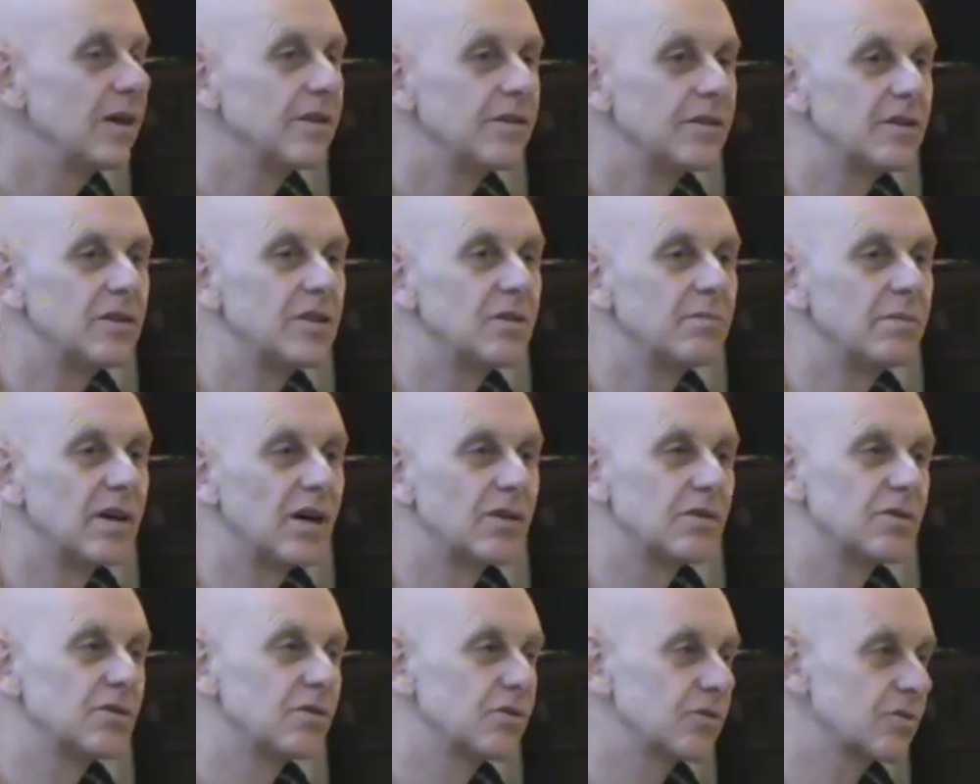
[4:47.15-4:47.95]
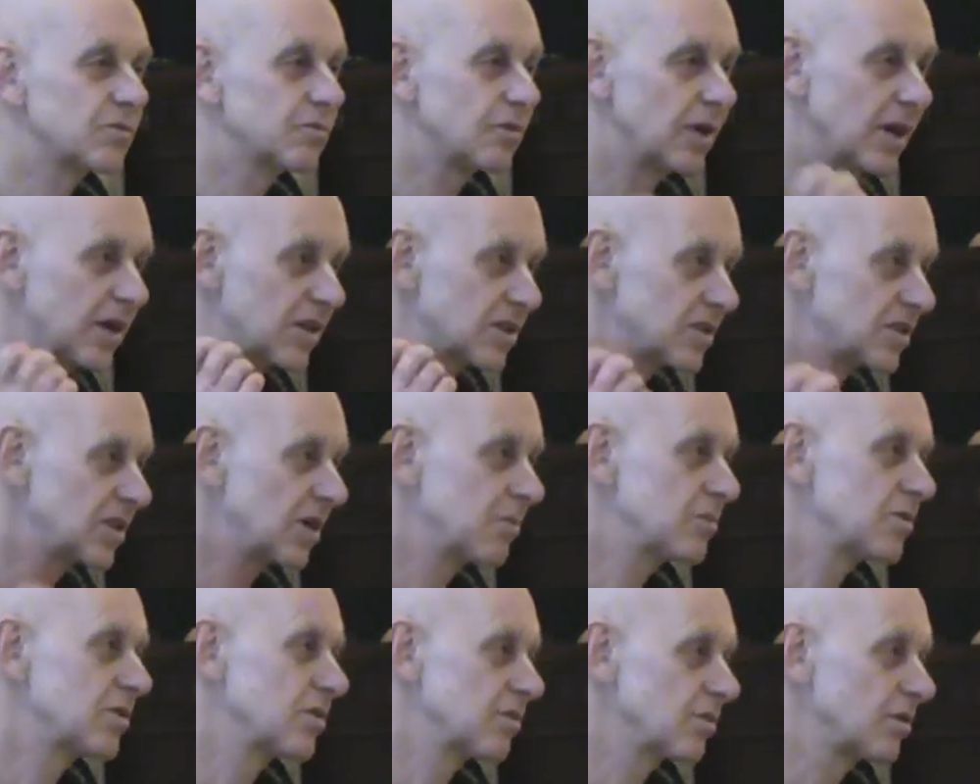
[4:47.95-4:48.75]
You hear about those who are
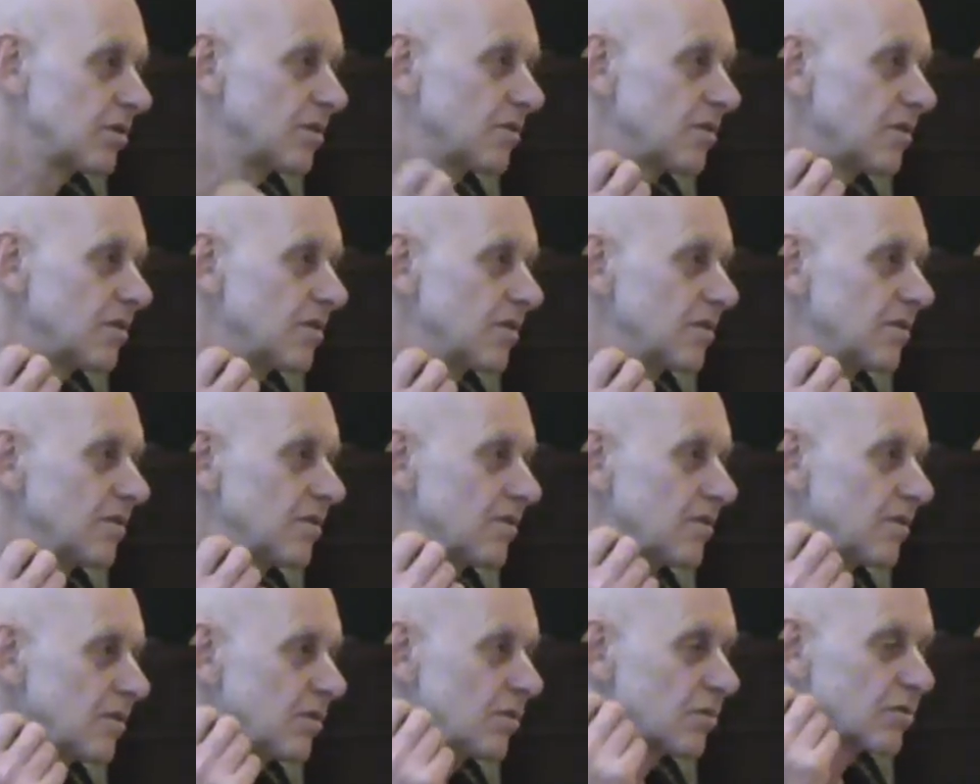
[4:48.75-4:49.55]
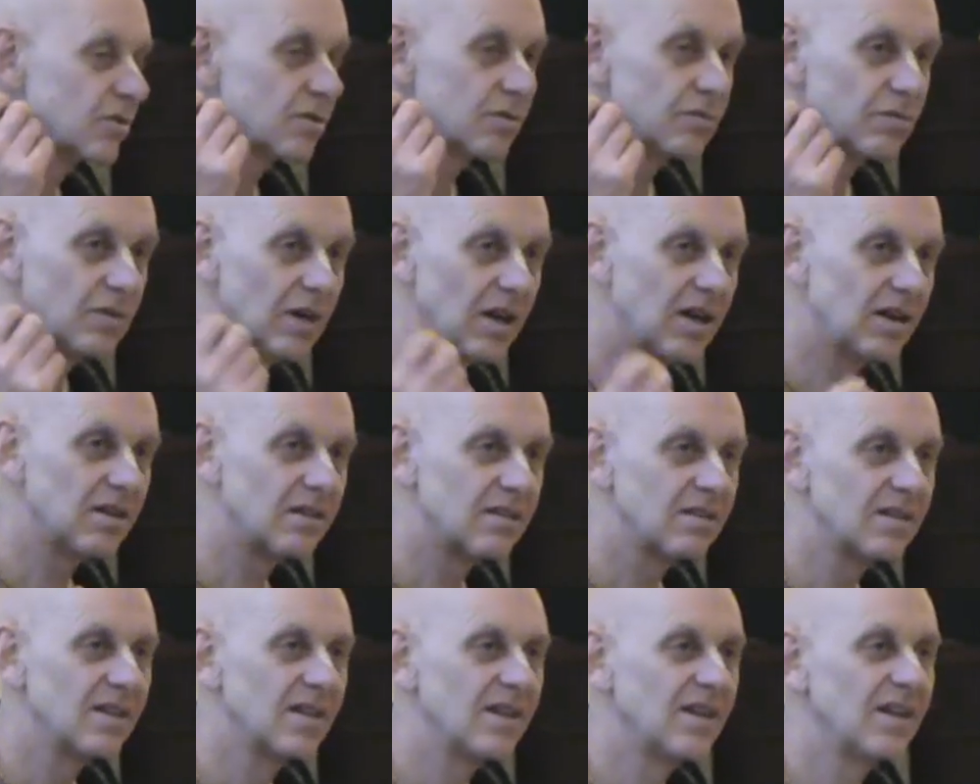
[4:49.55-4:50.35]
exceptional, those who are
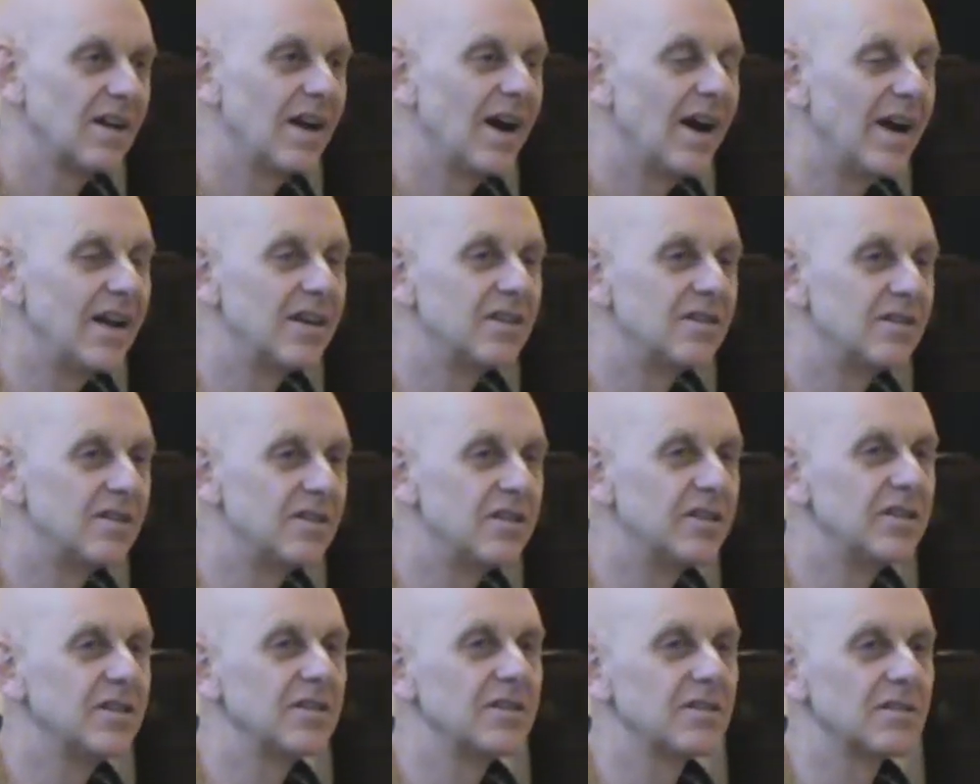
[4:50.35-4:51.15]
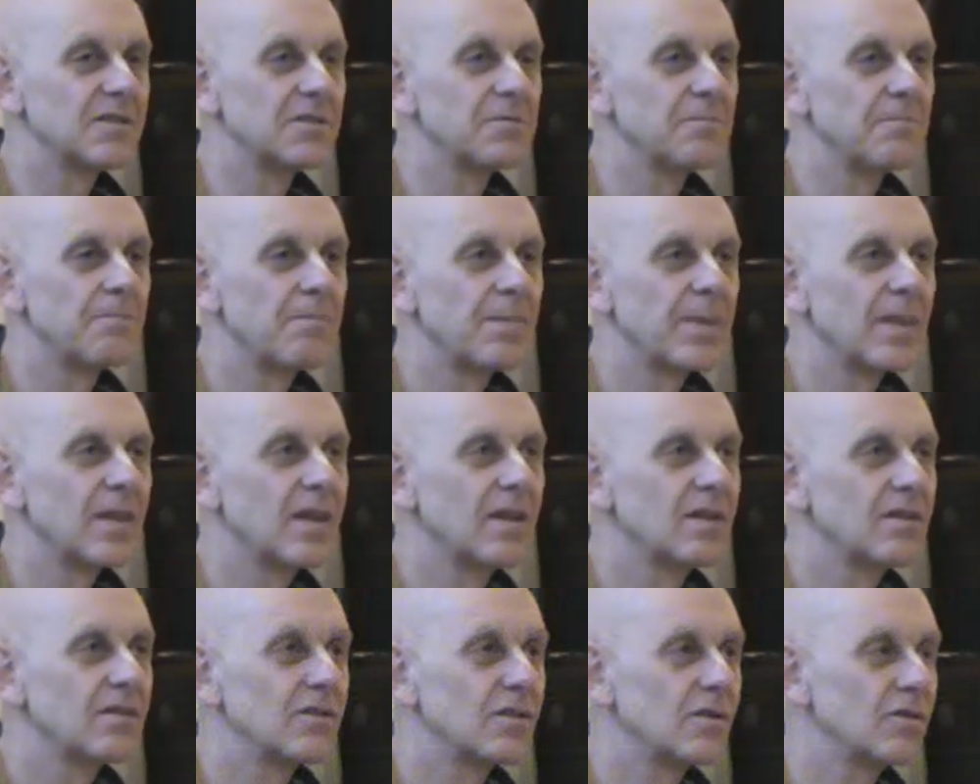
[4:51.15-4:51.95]
ideal,
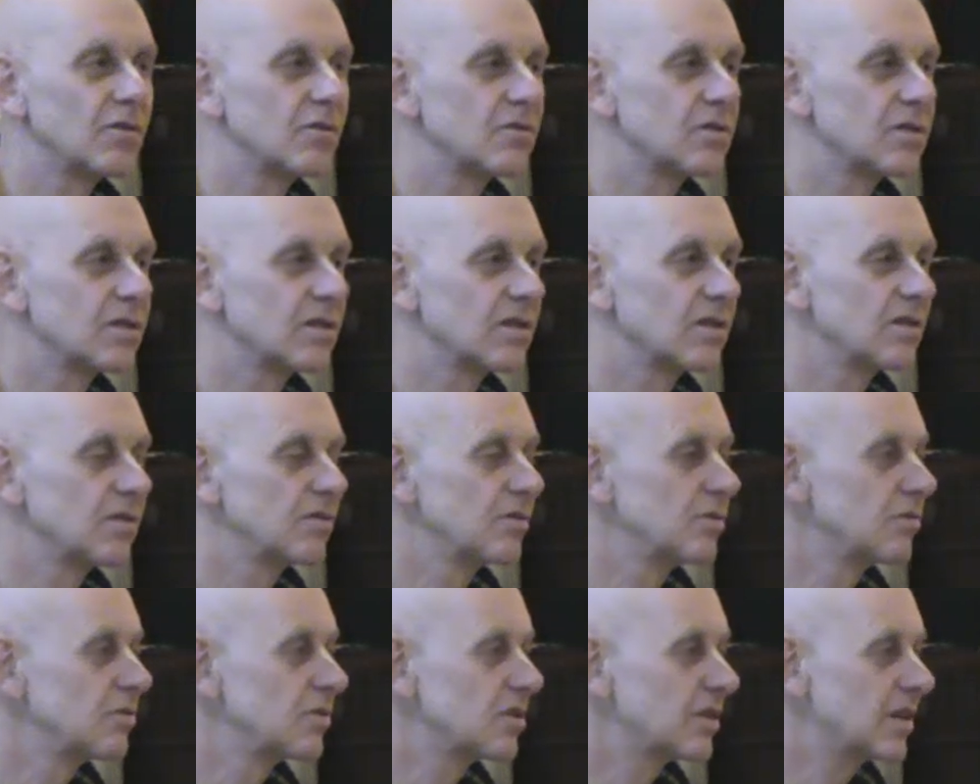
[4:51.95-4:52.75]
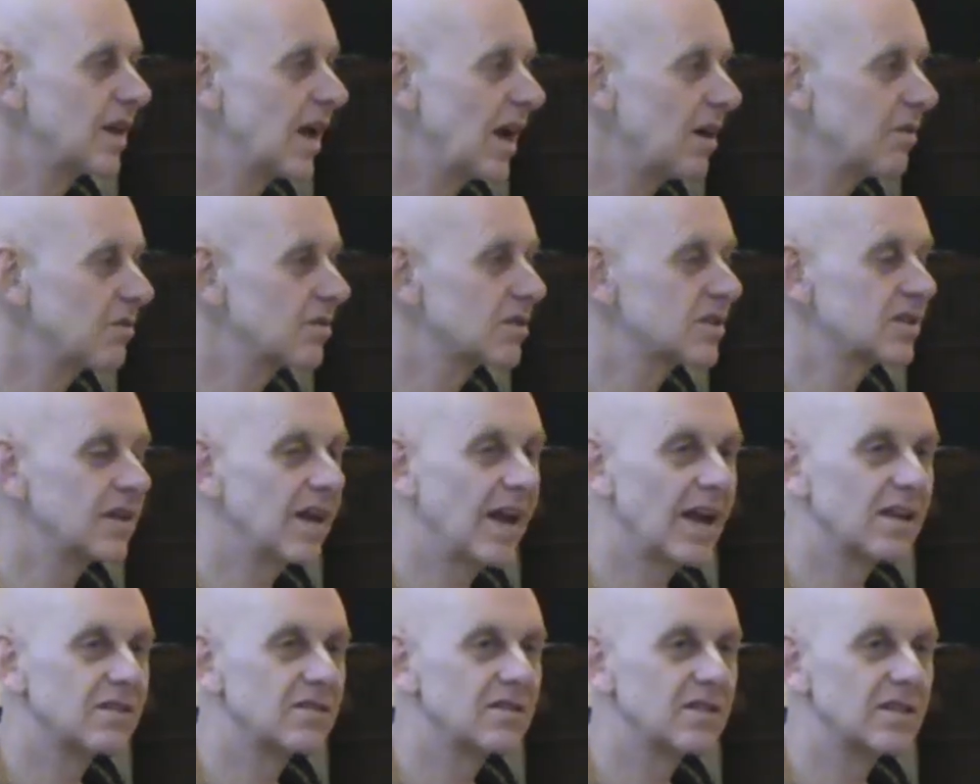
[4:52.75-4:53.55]
those whose character
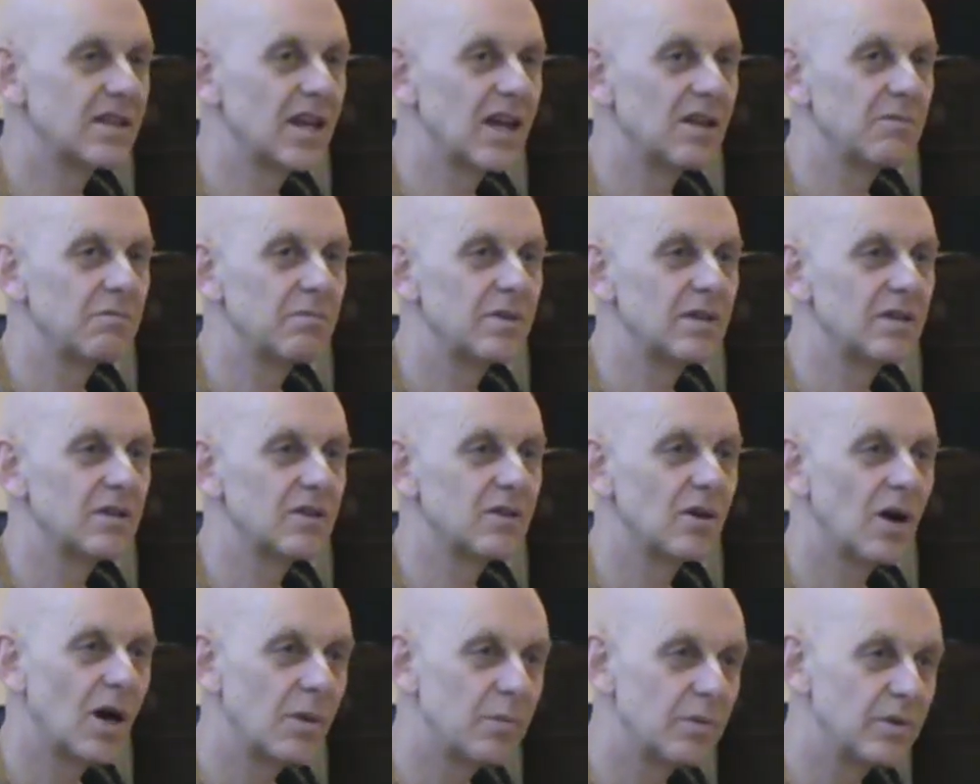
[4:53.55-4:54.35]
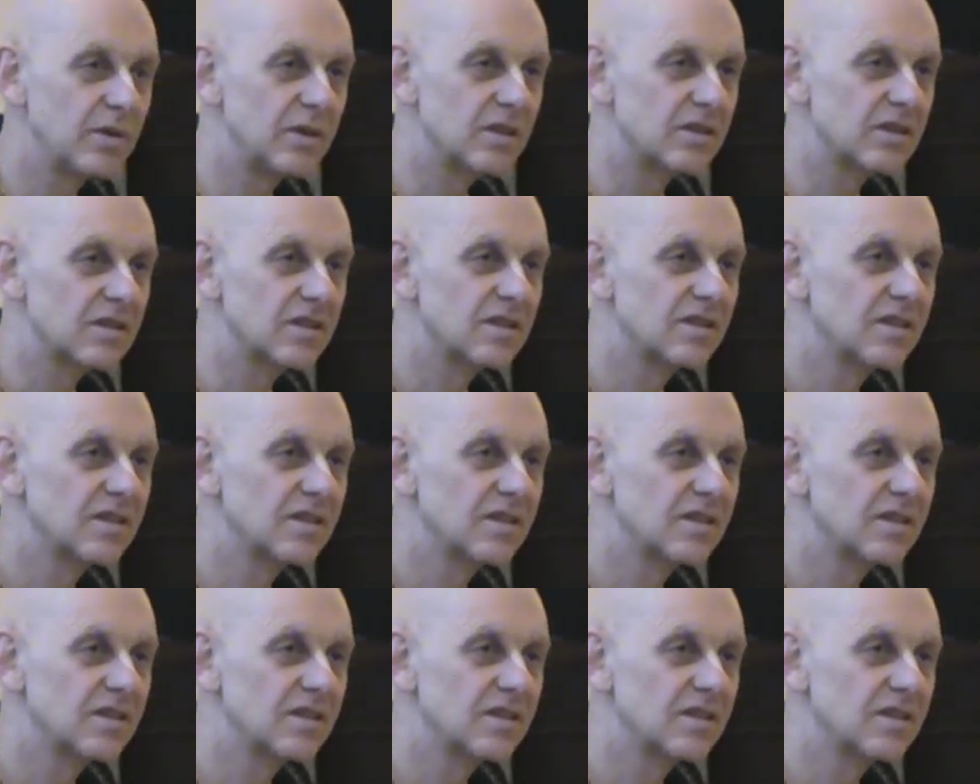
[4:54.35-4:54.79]
actually can be copied,